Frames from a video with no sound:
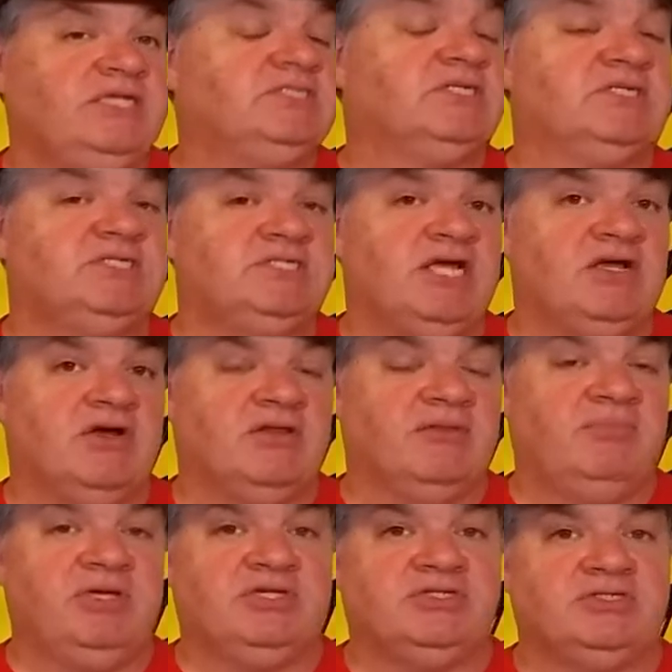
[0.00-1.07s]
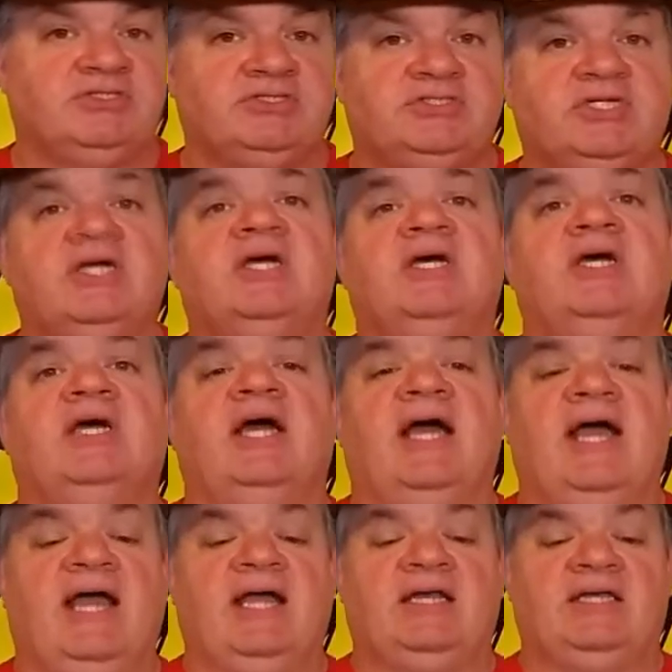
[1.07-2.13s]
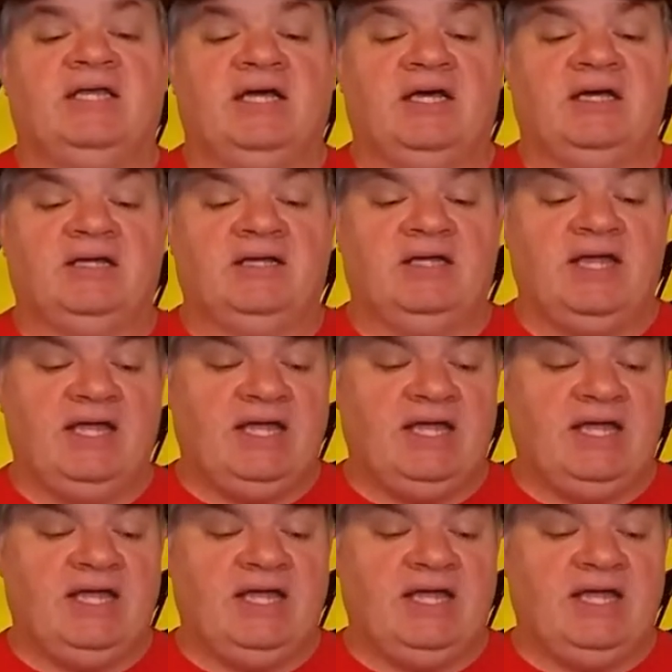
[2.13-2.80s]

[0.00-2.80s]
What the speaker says: He's going to take all the pictures, and